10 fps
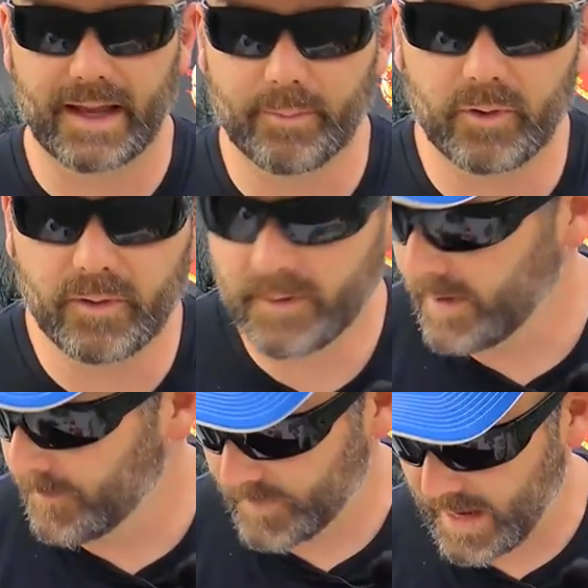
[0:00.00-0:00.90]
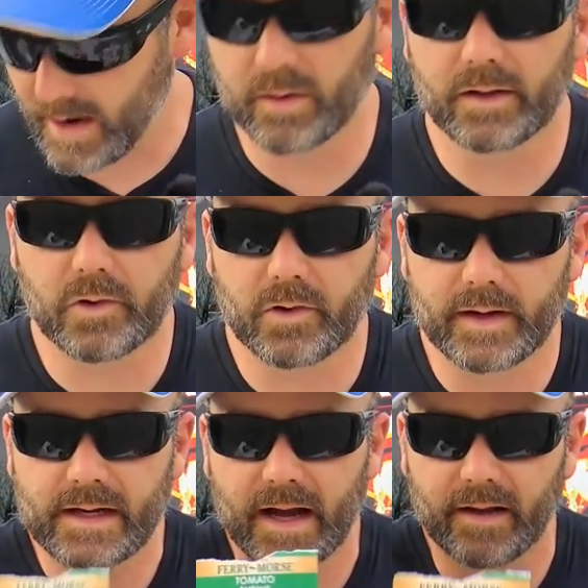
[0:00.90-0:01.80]
label our little
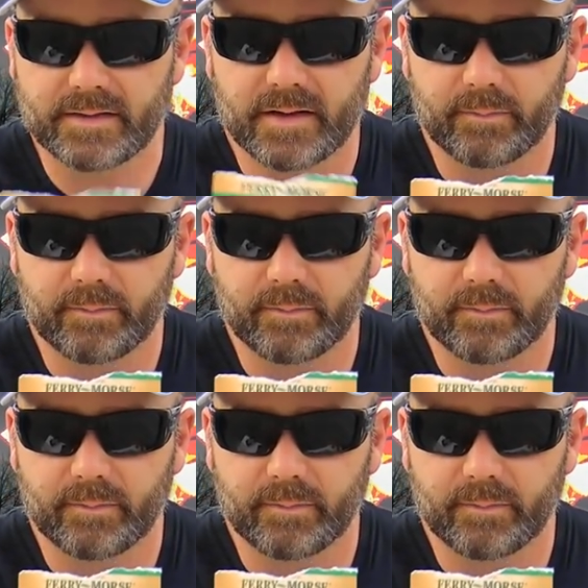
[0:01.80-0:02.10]
greenhouse